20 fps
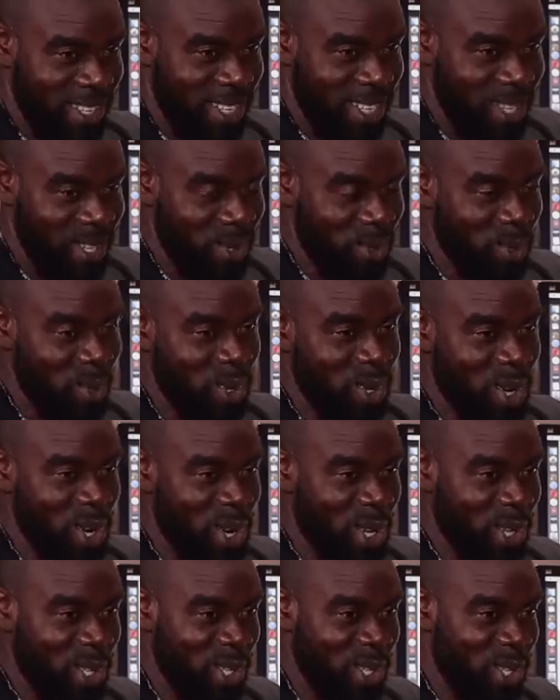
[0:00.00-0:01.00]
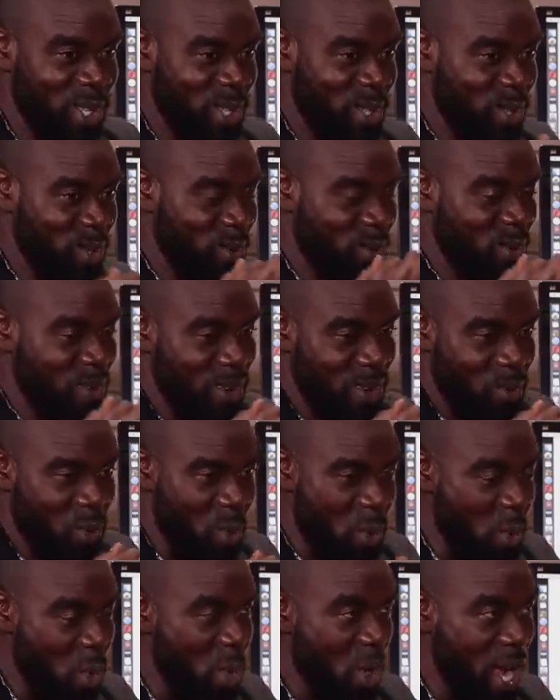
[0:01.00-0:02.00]
it took us
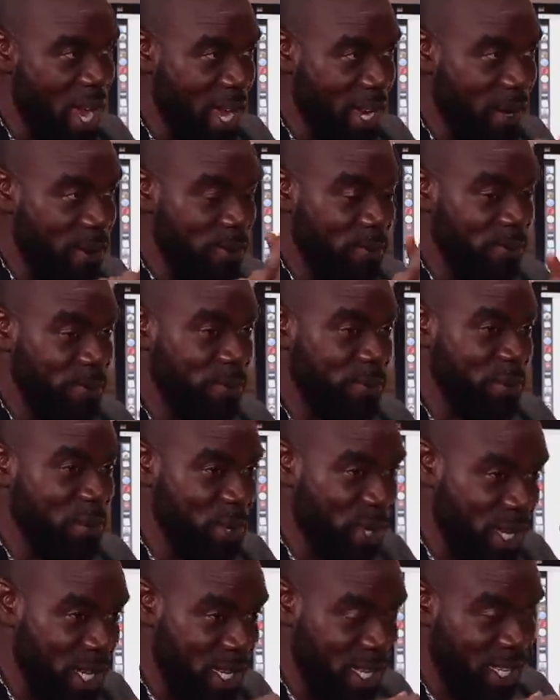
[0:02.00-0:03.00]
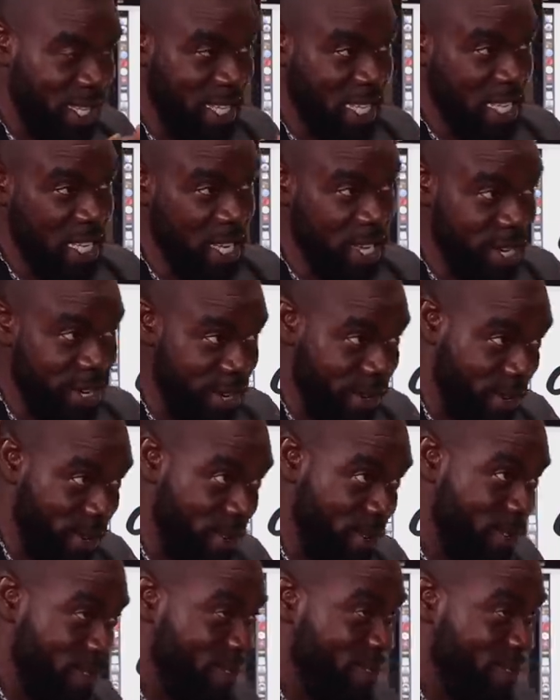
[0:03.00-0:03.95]
one full year.